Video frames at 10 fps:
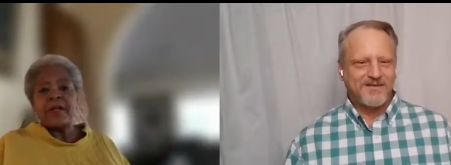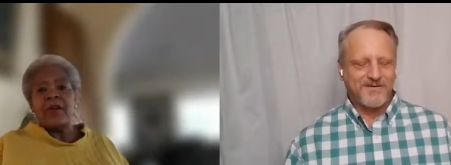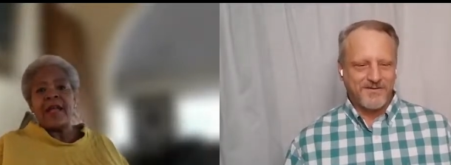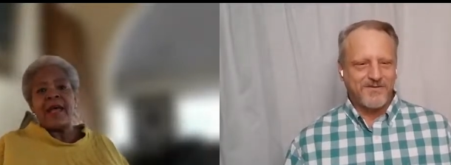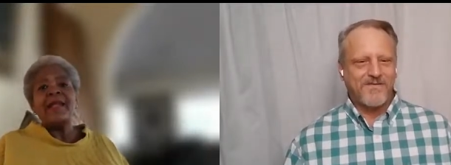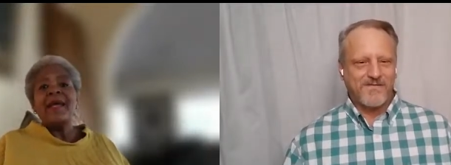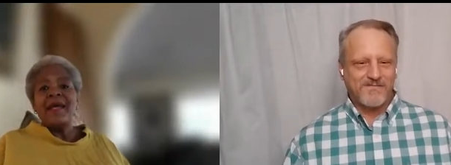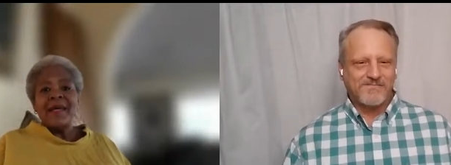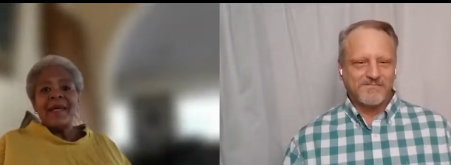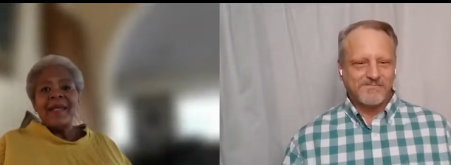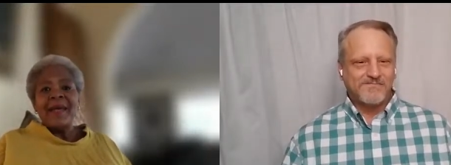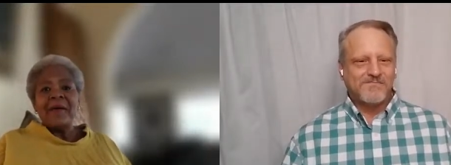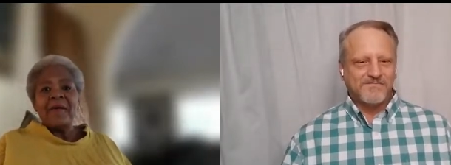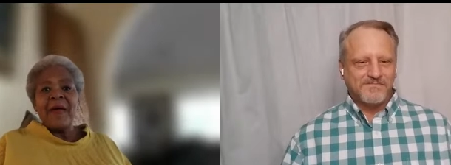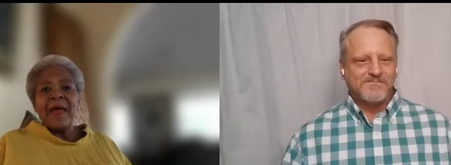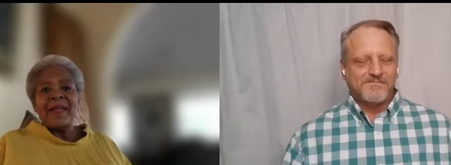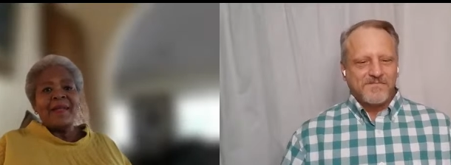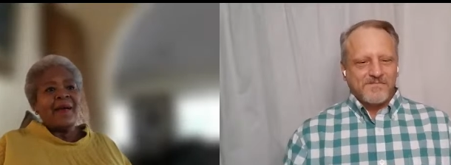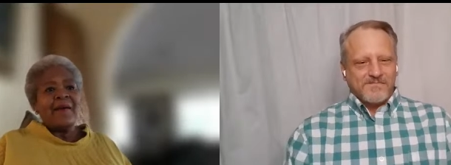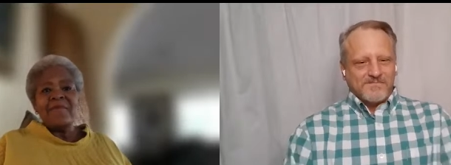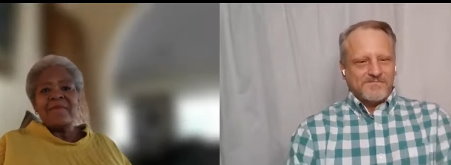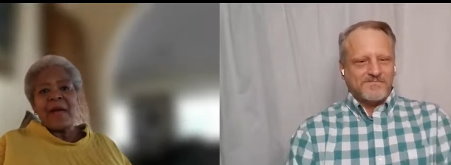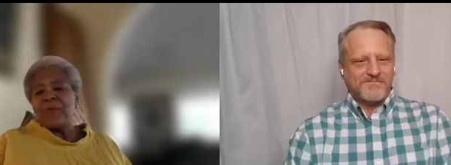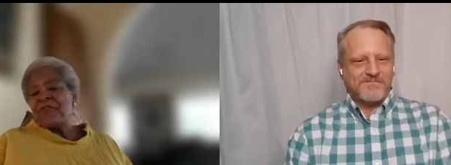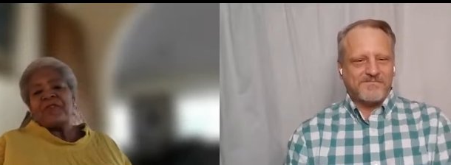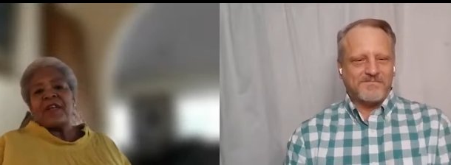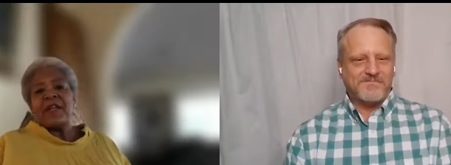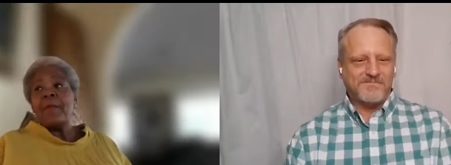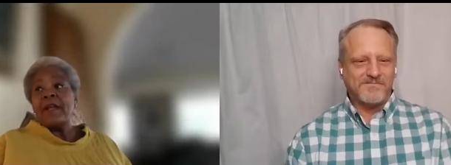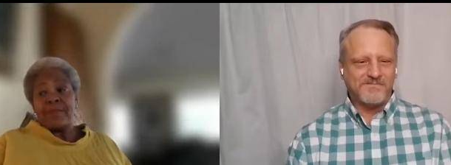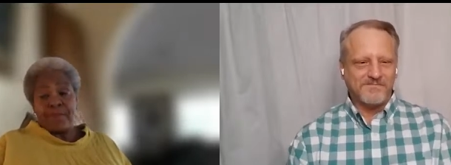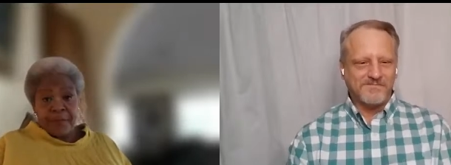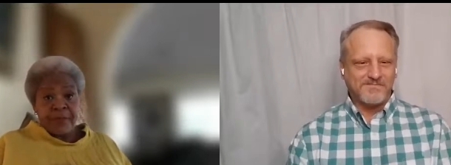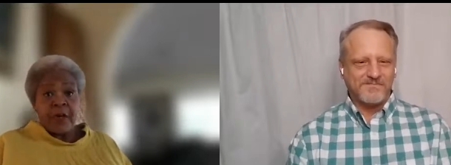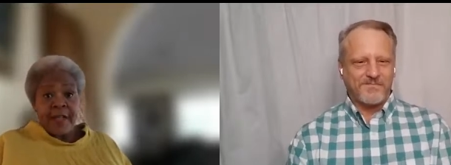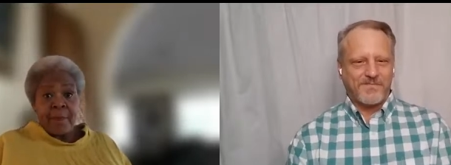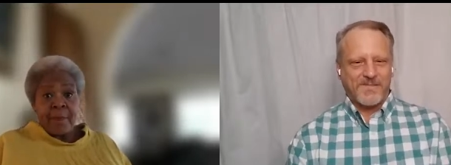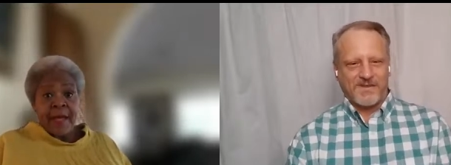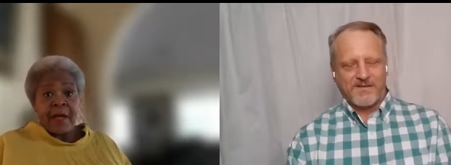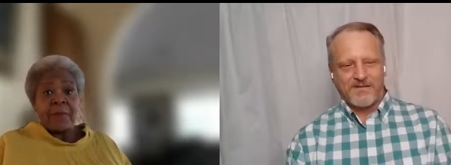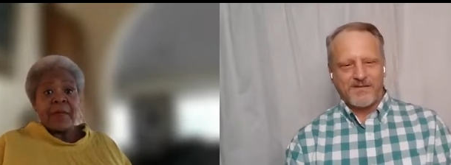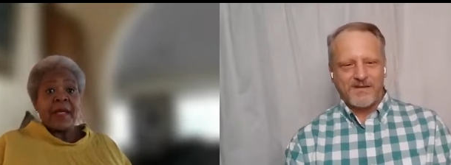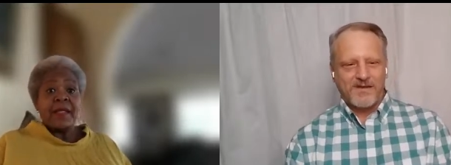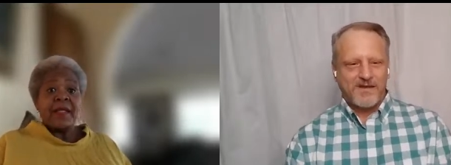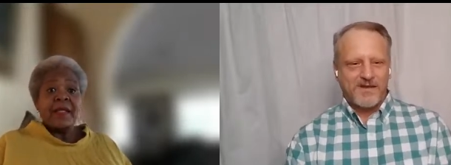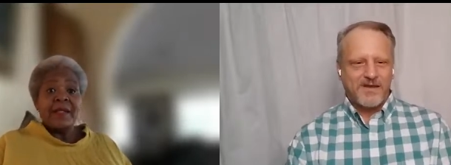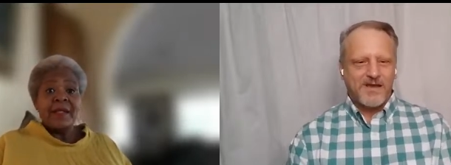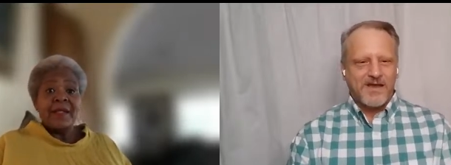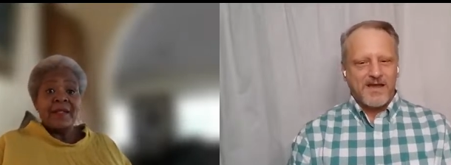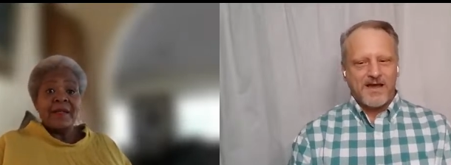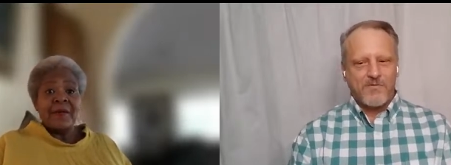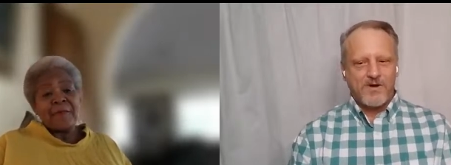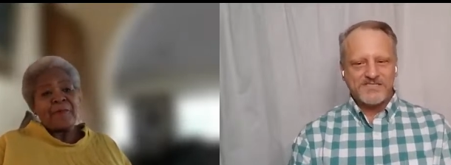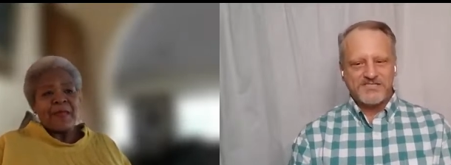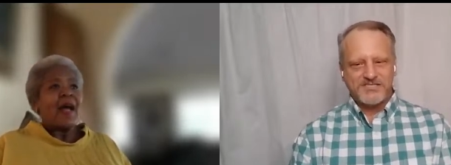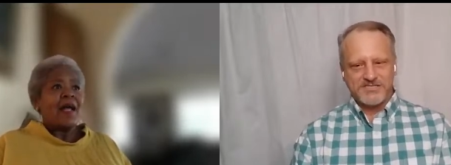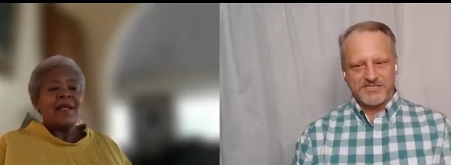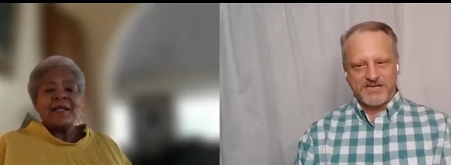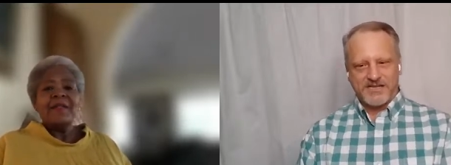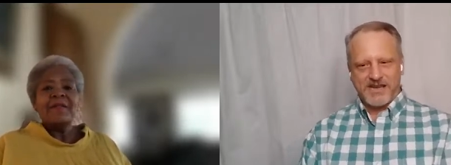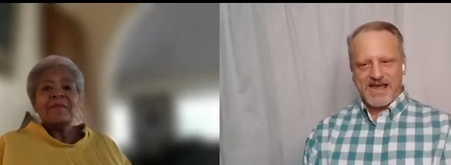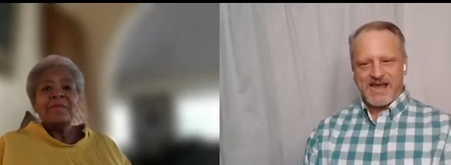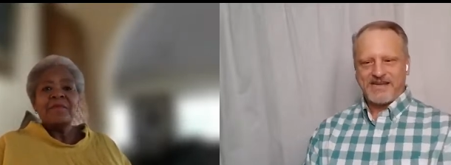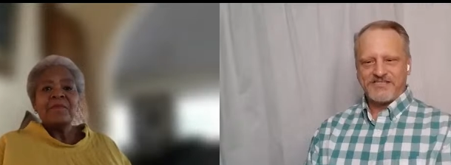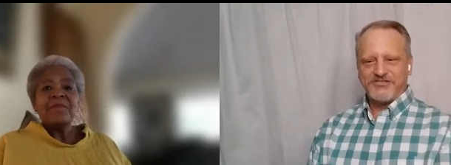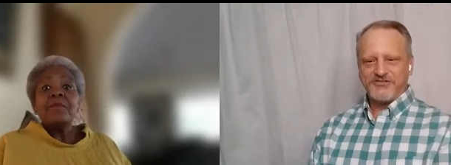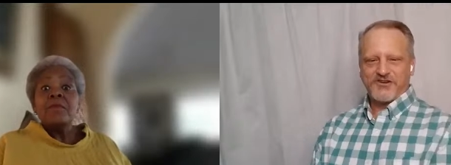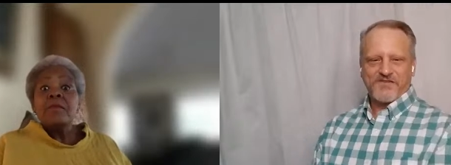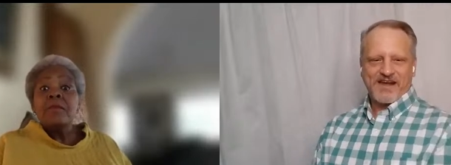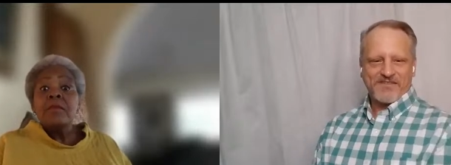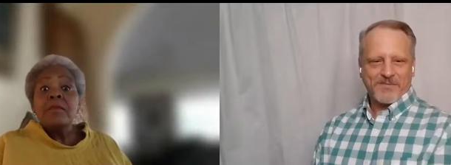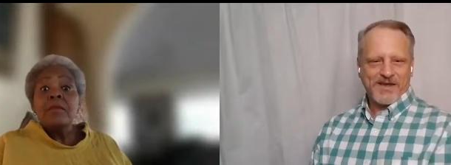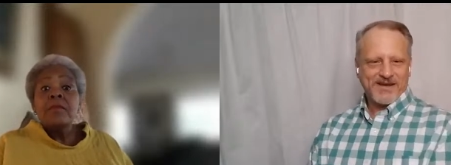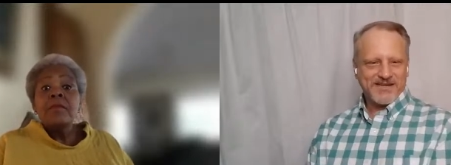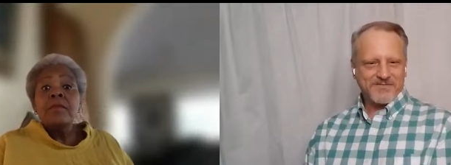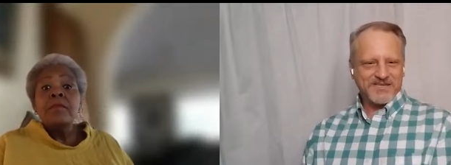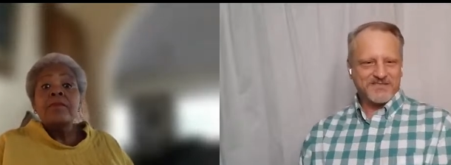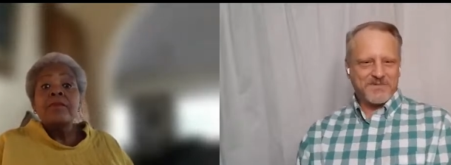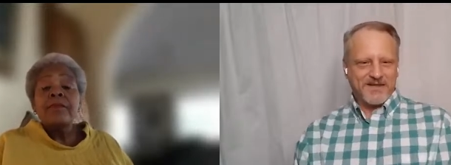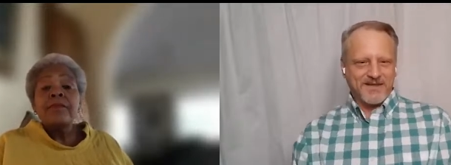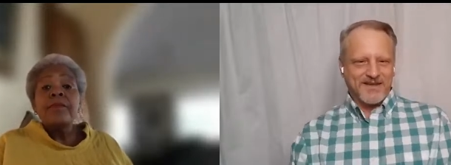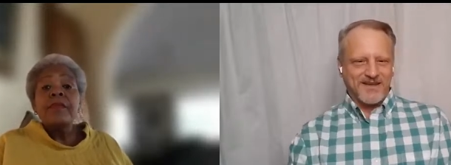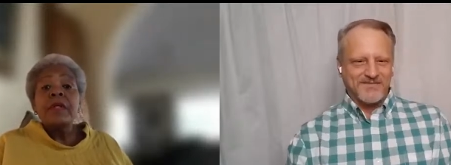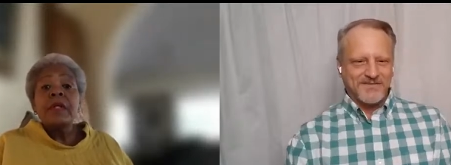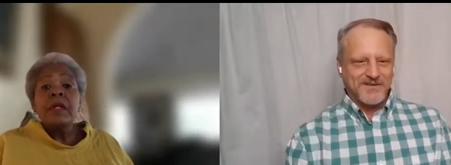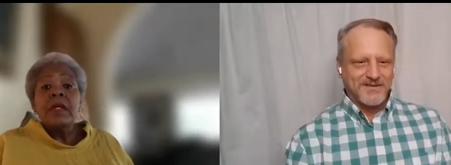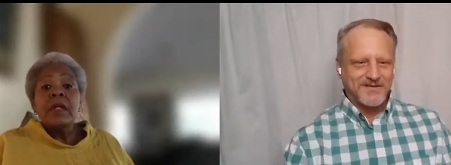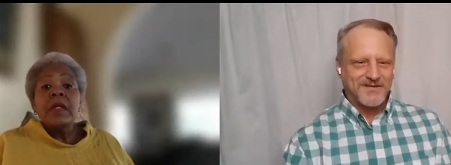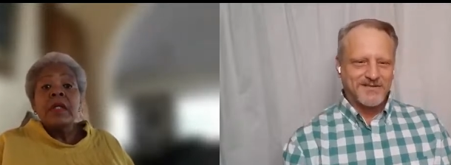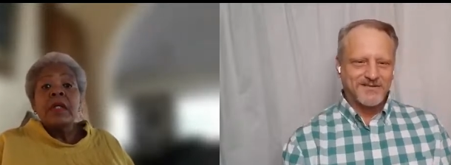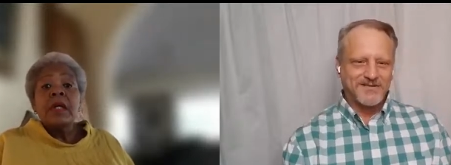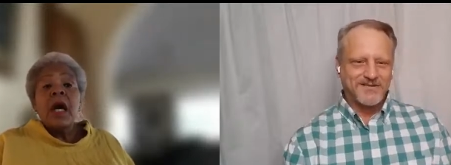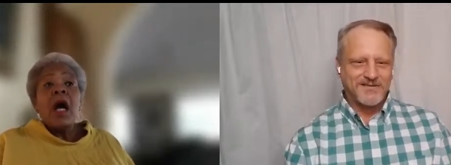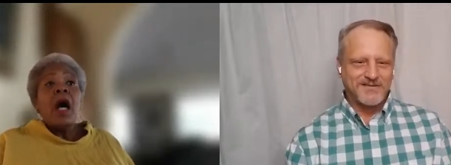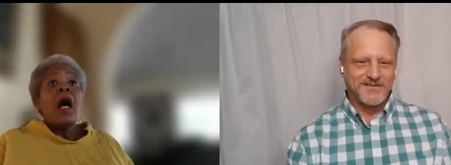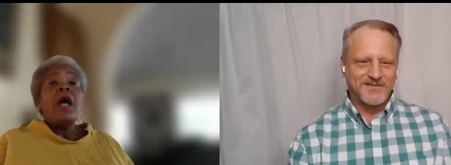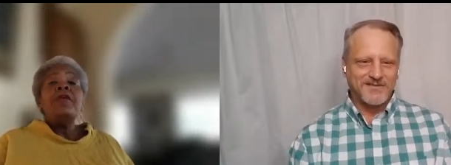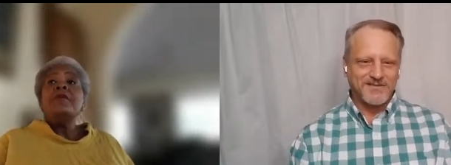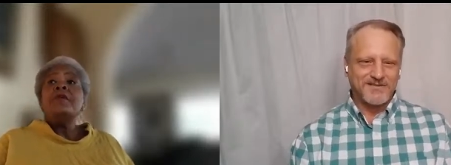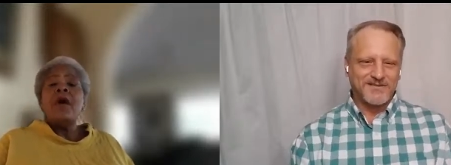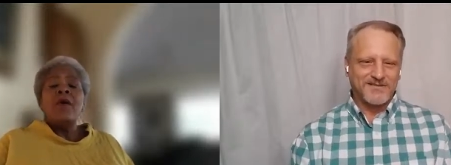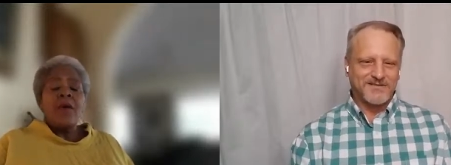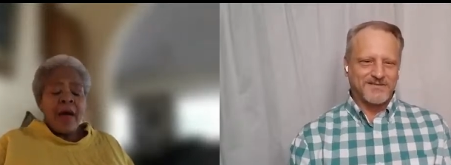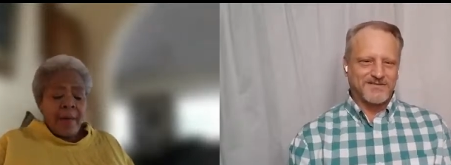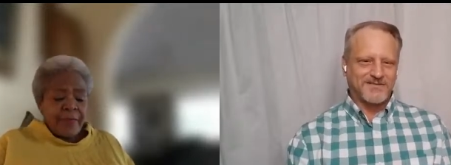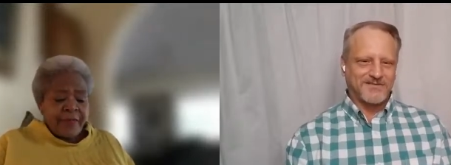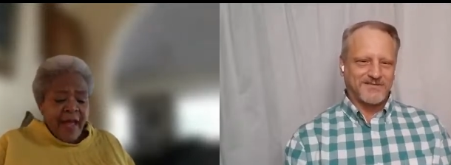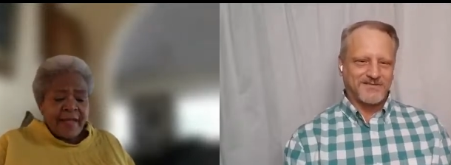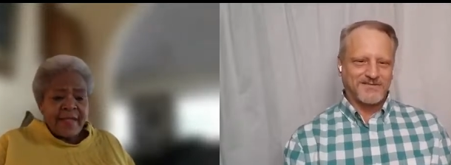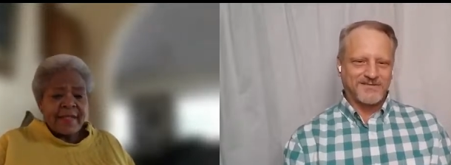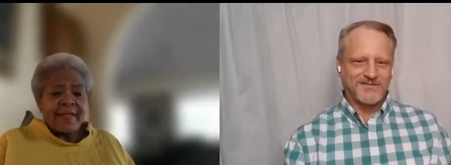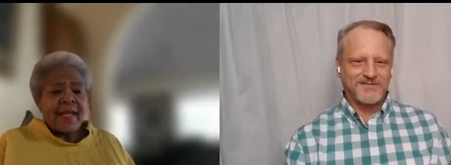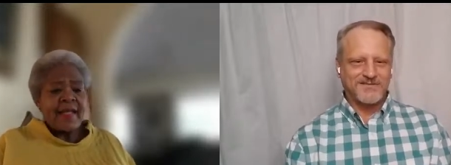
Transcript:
Speaker 1: and all that. Yeah, and um, that was fun. I might start that back up again. So how was
Speaker 2: yeah. it? How did you survive the pandemic? Speaking of, you know, I'm sad
Speaker 1: to say